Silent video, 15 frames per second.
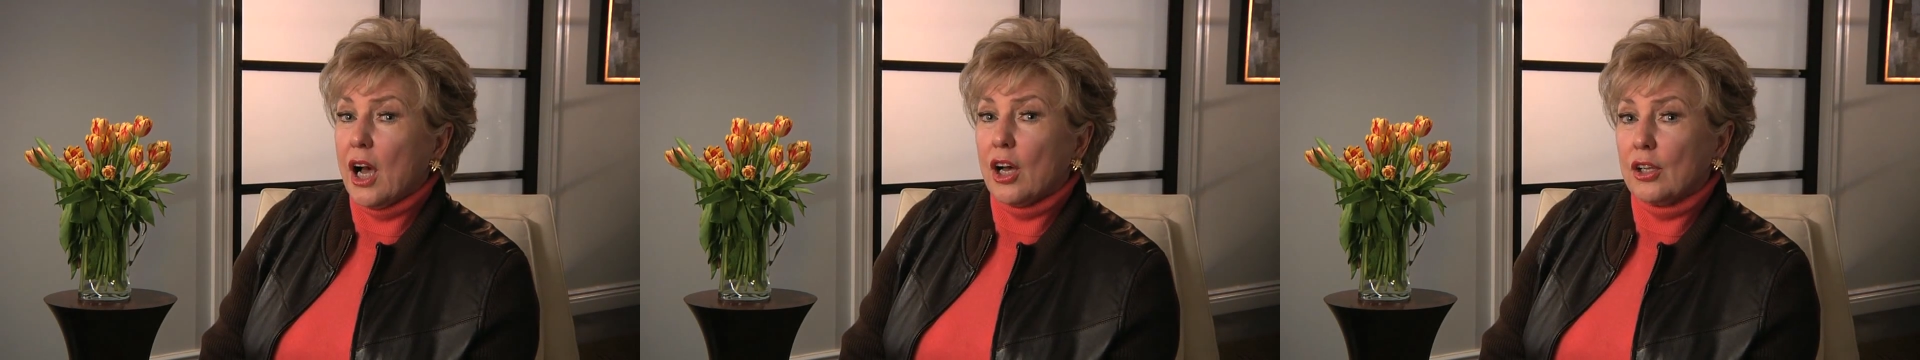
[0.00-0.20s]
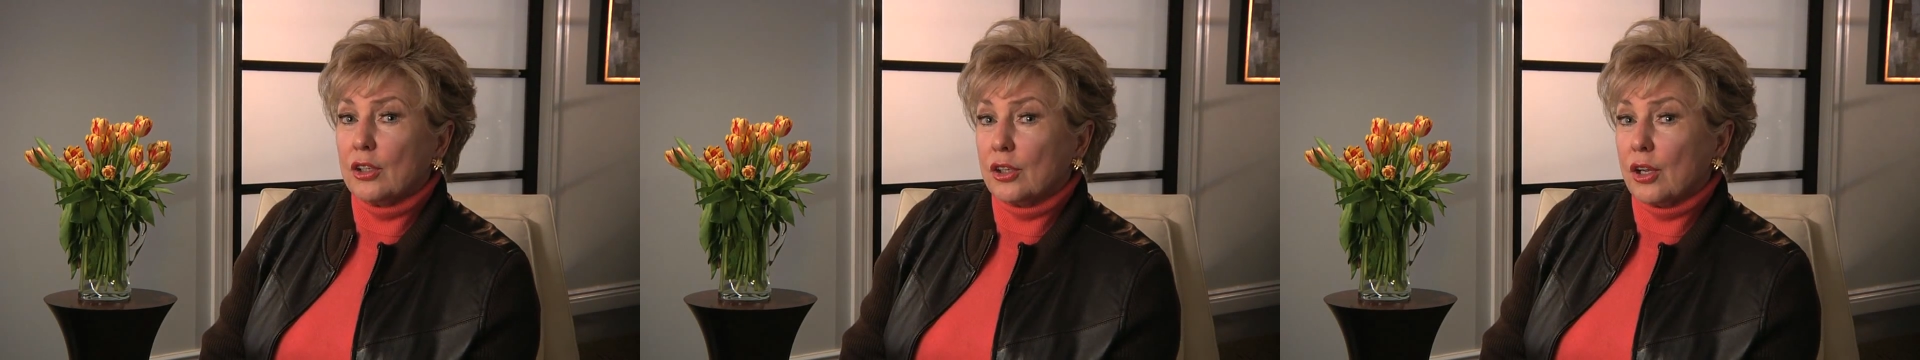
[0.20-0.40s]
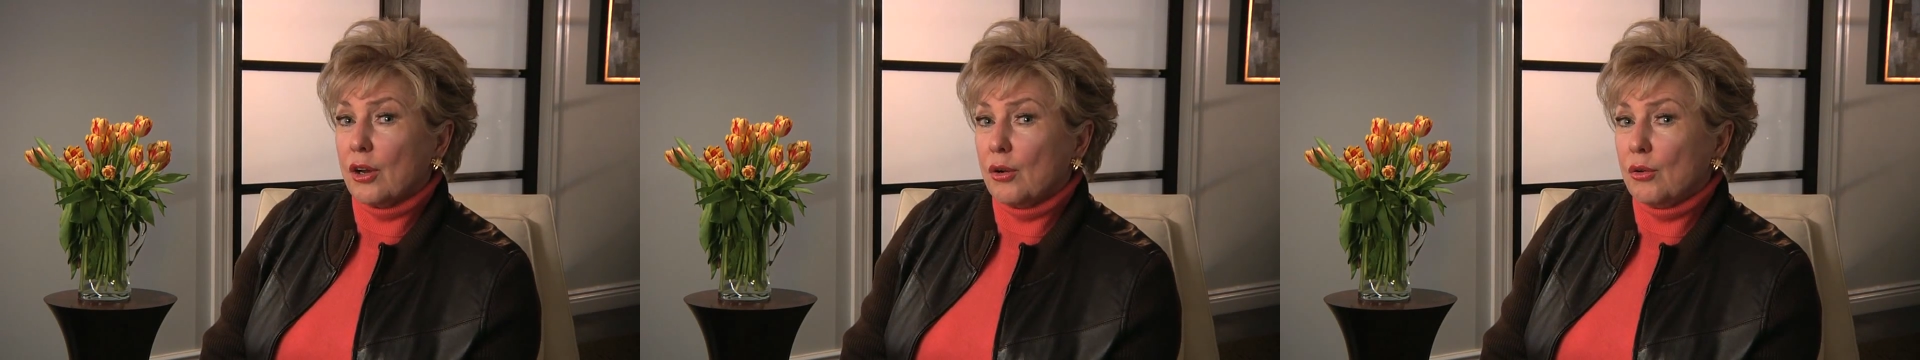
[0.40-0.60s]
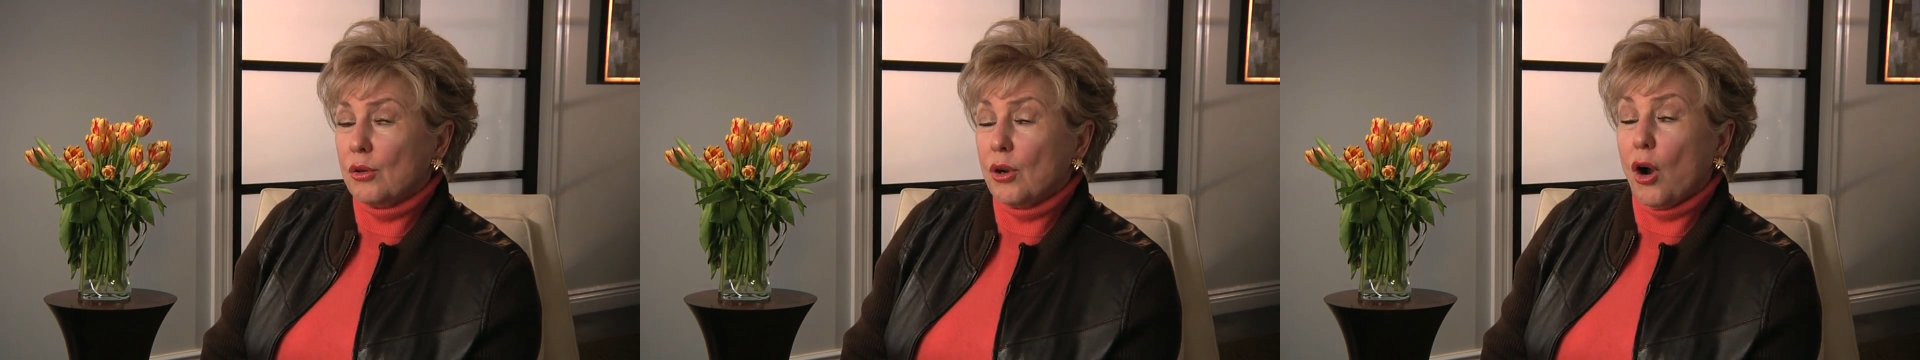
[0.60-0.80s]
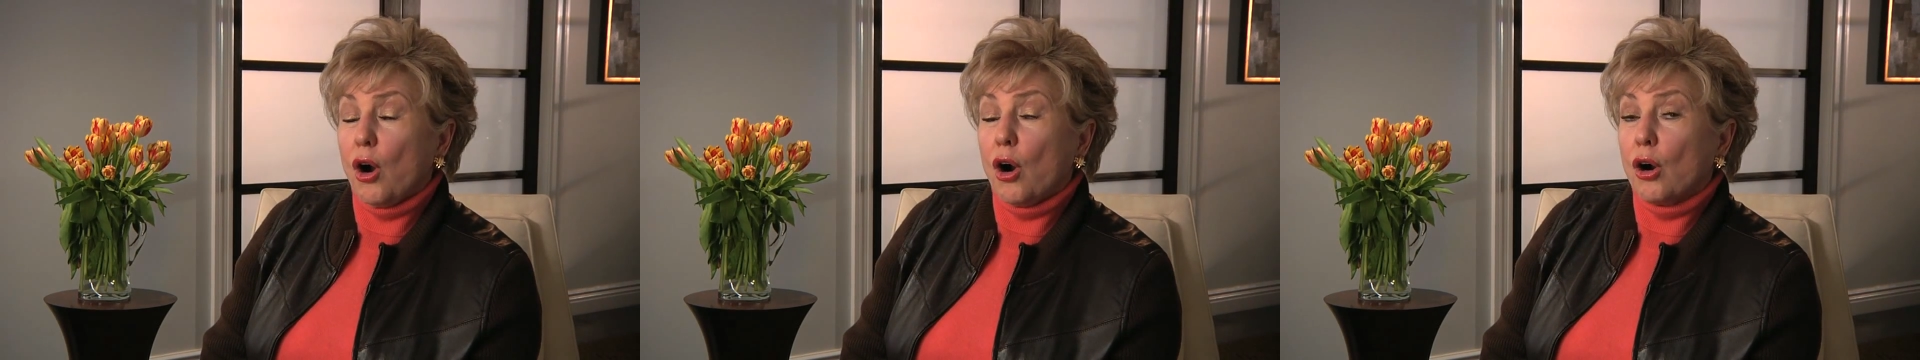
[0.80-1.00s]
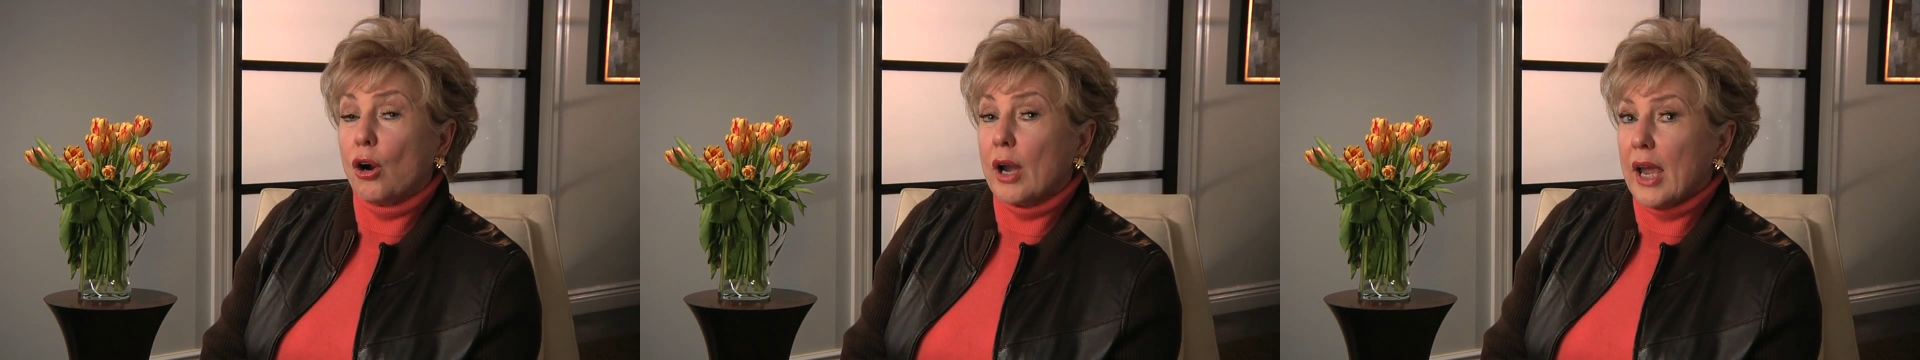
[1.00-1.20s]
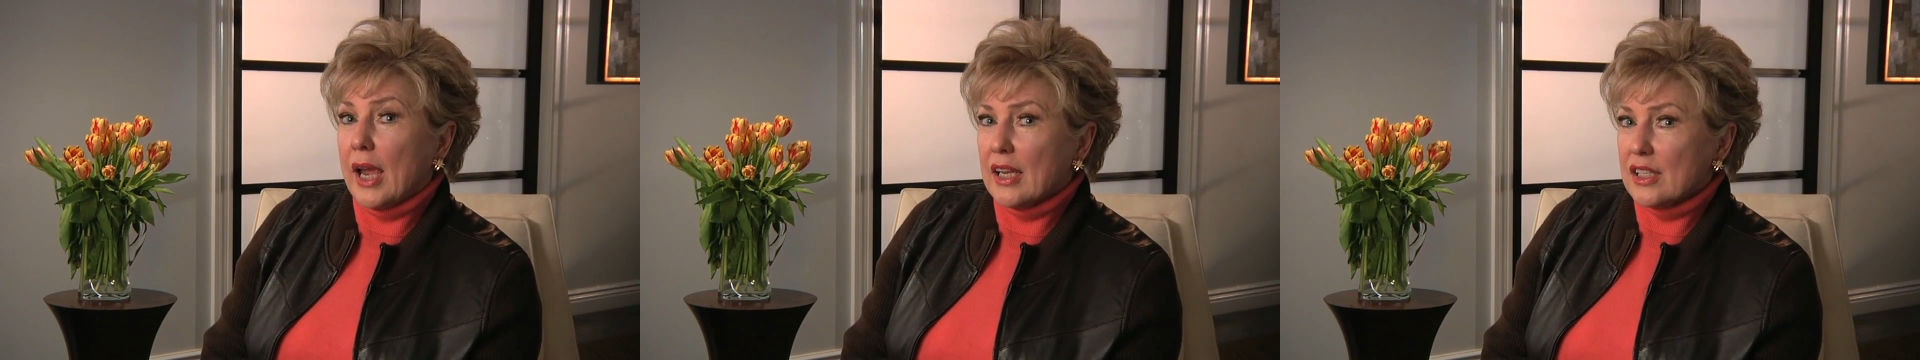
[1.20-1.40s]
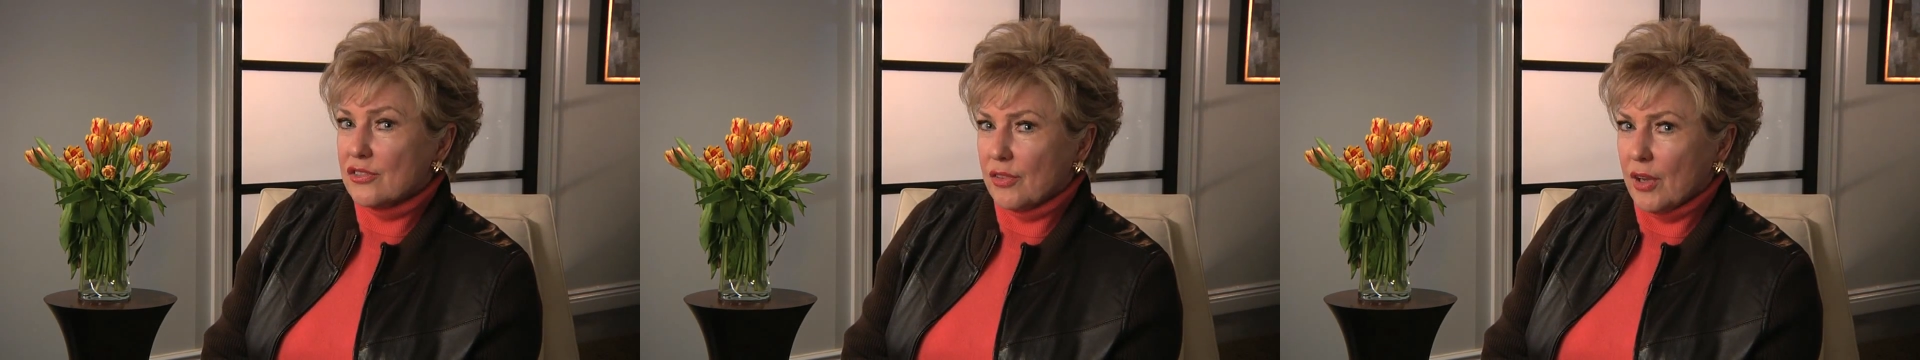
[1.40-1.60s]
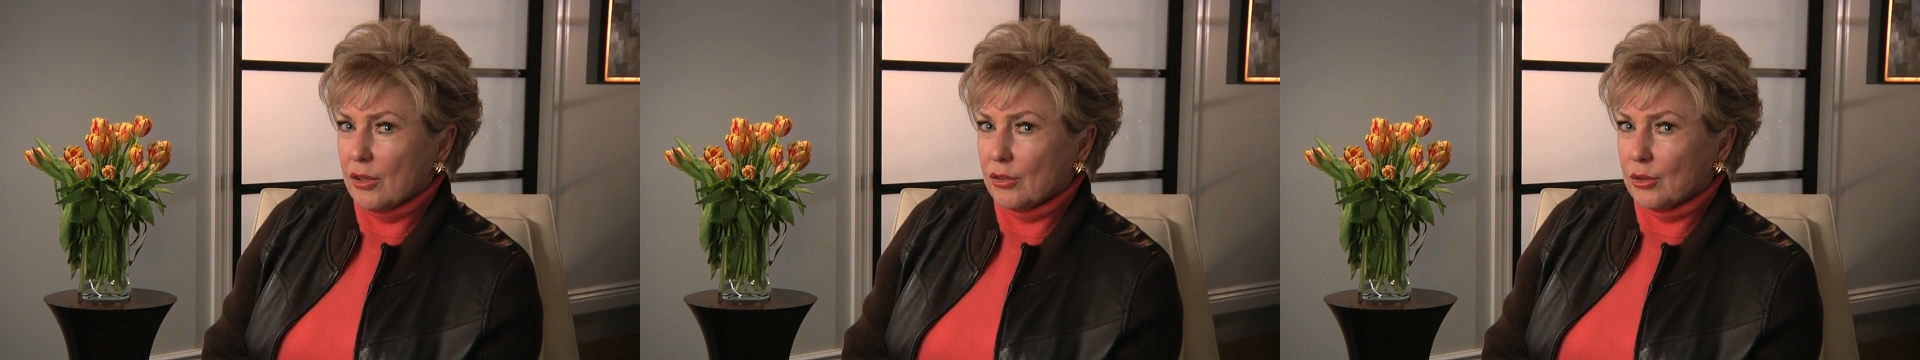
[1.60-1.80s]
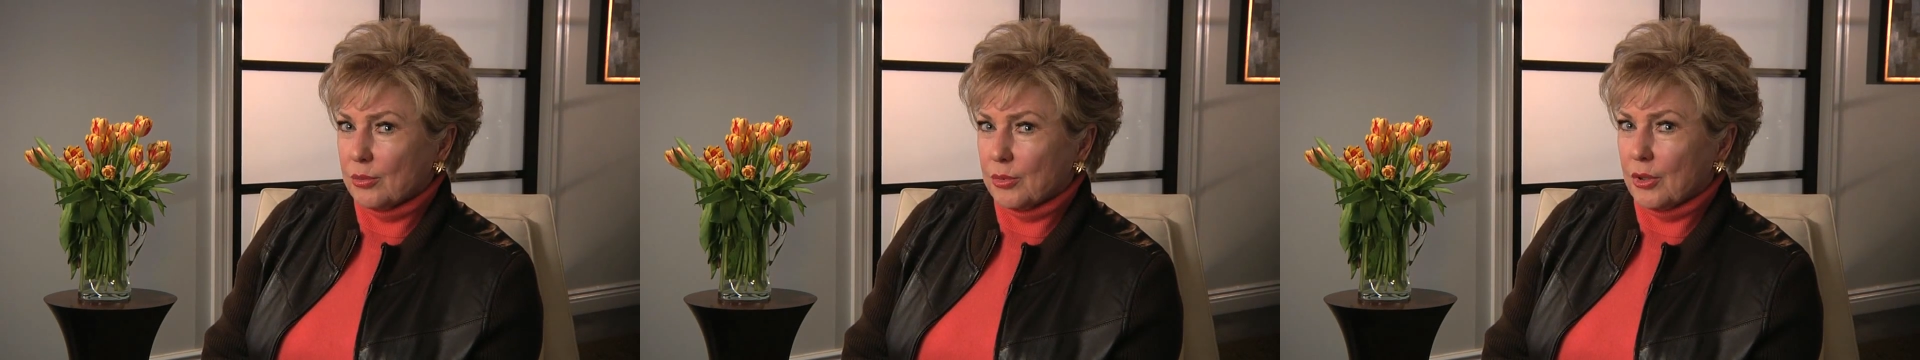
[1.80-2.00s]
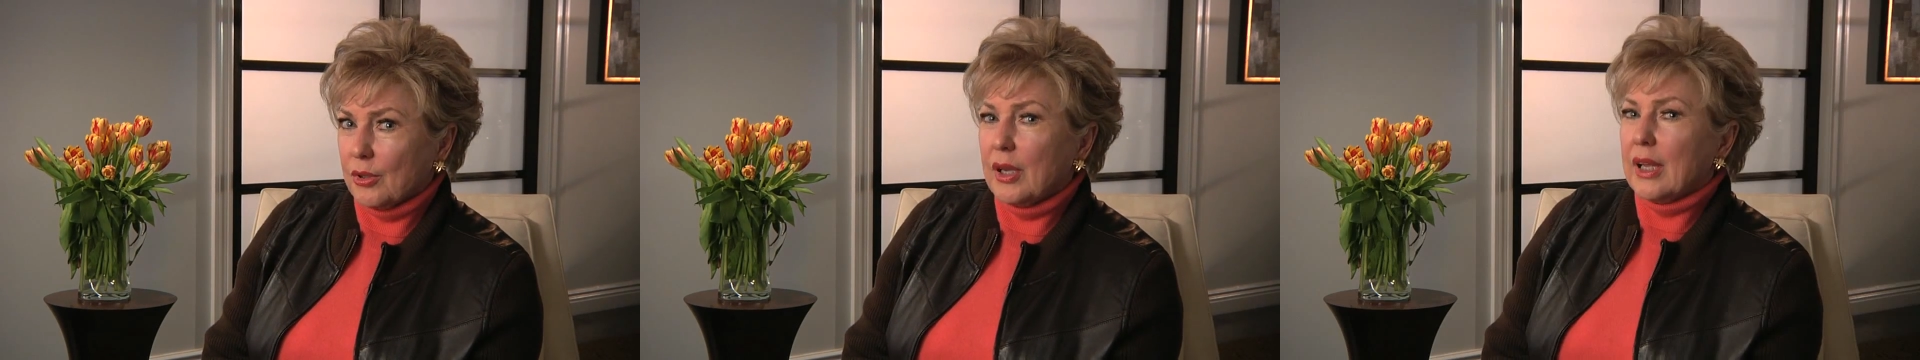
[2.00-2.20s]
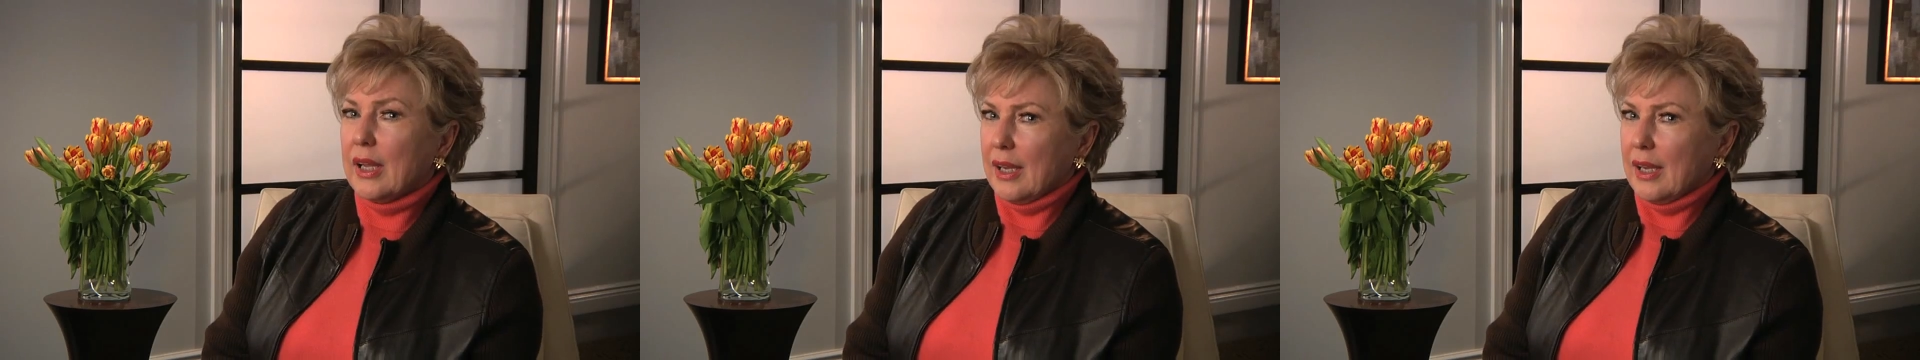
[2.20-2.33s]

alone or as vulnerable